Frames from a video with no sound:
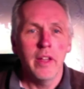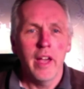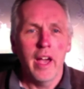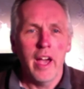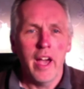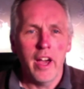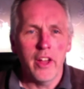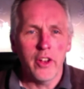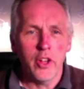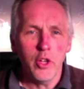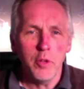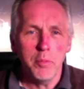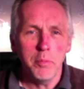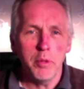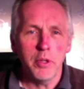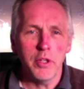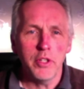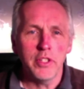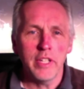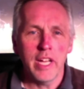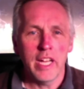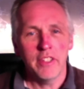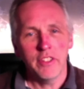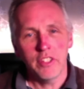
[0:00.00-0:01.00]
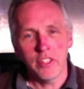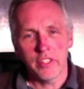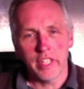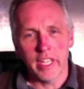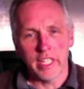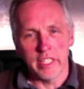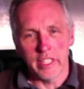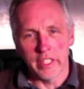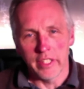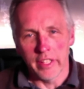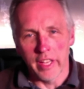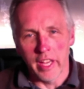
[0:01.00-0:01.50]
An open,
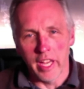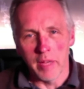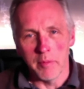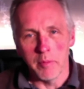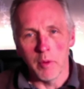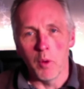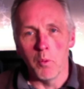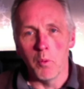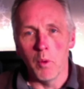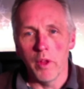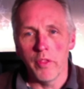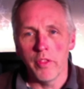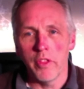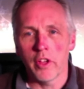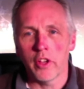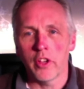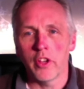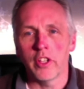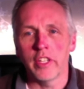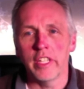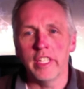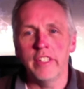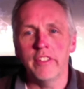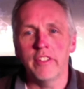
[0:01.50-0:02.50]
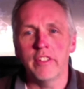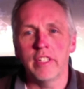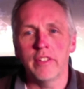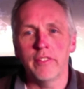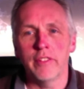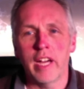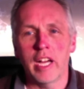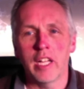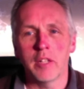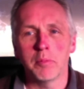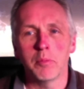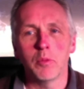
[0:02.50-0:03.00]
entertaining game and one that could easily
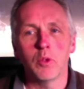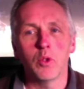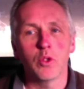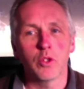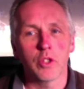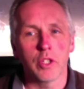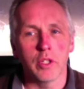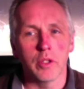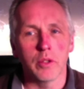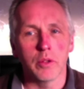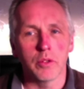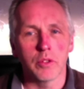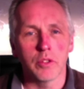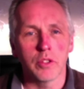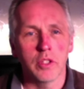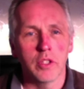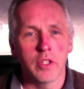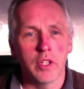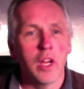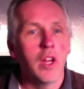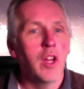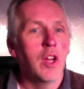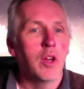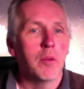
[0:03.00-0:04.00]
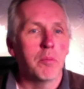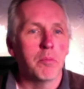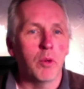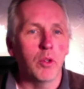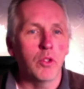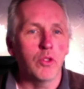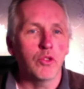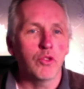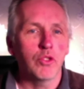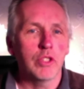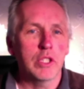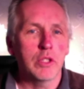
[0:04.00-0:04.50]
have had more goals.
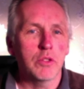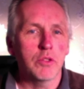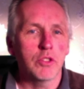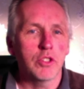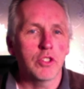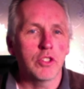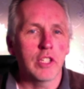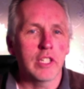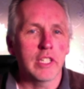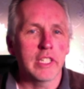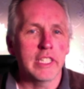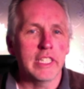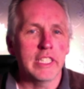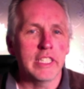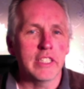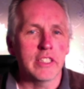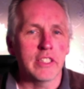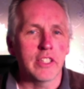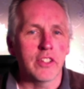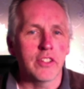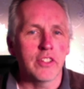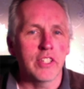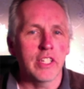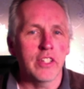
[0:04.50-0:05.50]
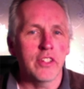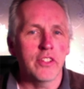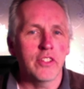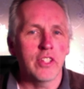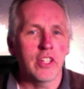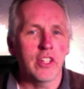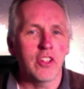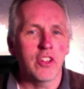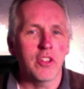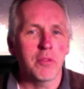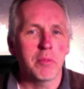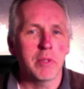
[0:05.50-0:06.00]
Montreal took the lead in the
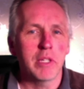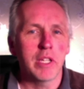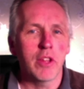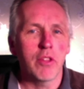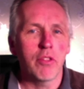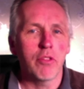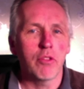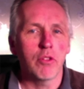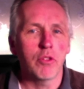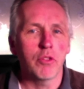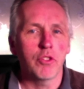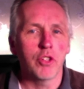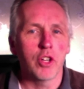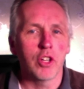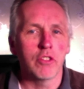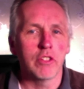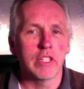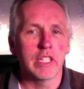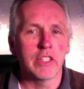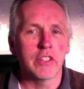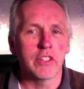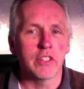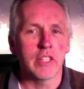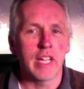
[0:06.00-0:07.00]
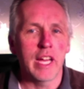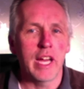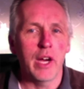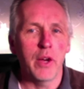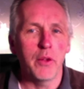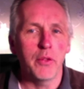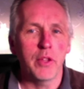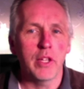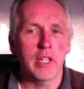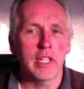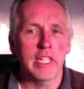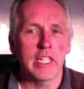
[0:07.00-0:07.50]
16th minute through Torres and held
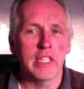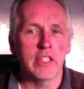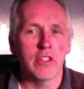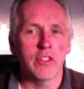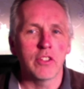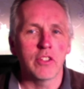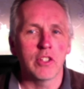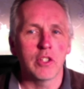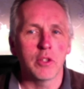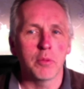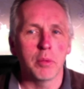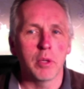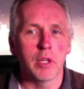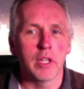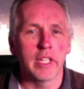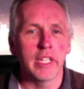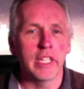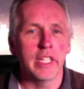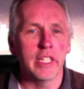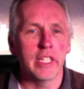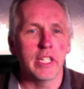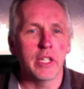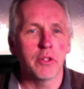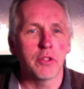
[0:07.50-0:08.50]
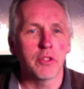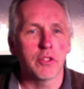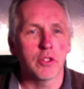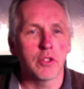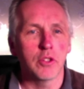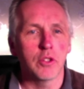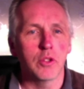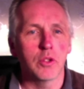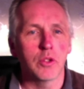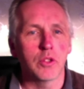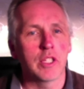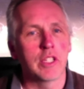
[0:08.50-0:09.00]
the lead until Paulinho
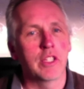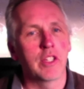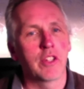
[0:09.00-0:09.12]
scored in the